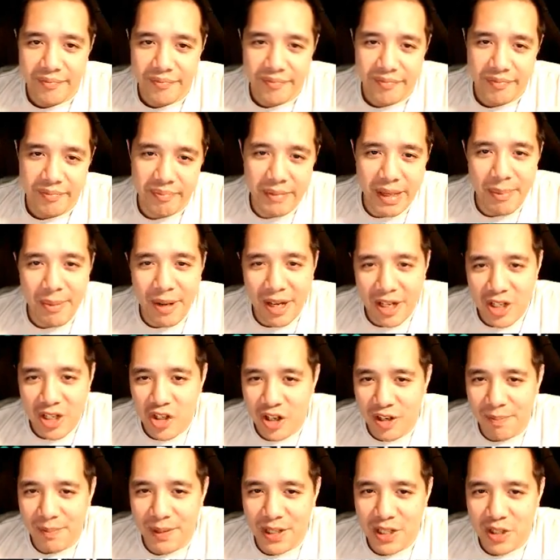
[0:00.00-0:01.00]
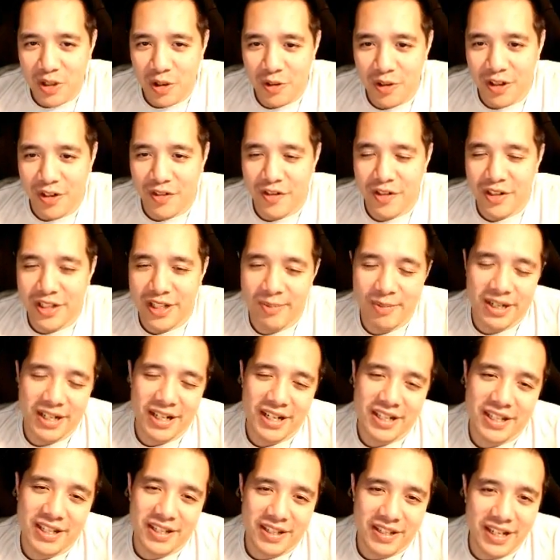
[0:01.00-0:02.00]
maybe I shouldn't be so nervous. I mean,
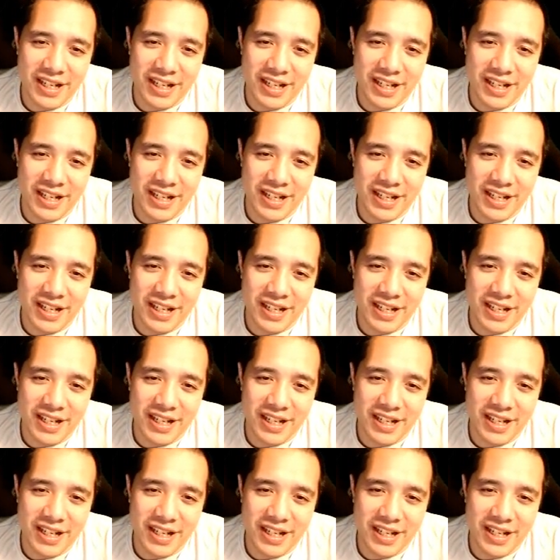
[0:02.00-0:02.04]
it's